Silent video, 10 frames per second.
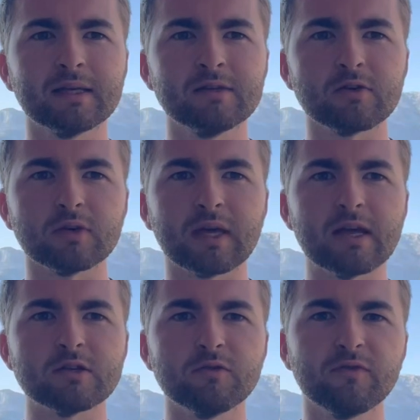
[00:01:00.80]
sort of
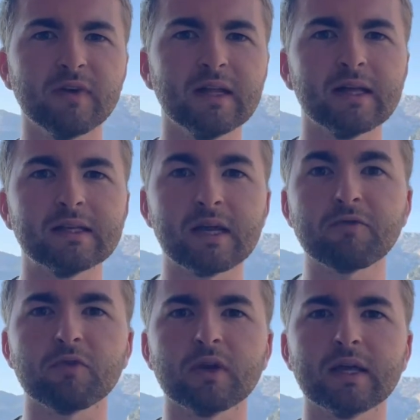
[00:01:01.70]
gets you feeling
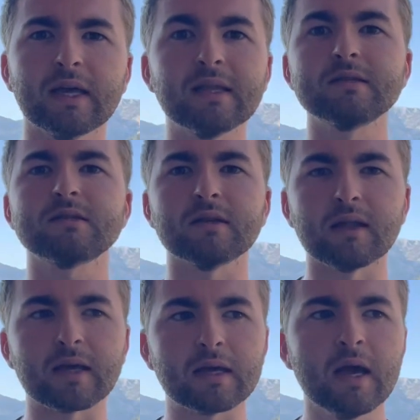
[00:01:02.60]
differently
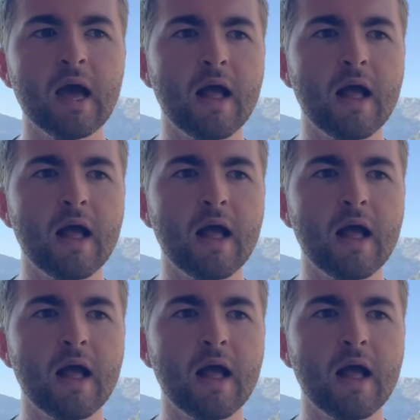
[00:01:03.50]
instantly.